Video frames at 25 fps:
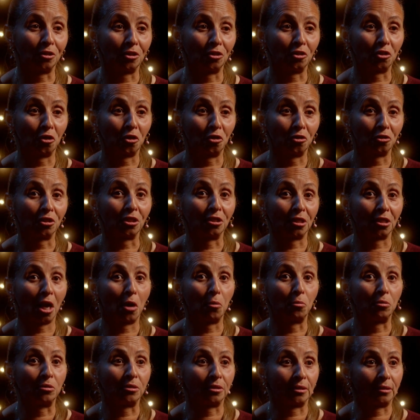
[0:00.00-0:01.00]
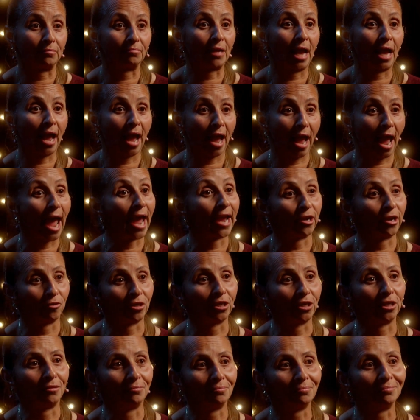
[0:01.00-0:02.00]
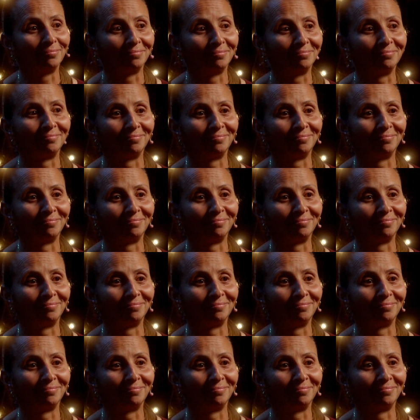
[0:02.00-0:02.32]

going to church because I was angry.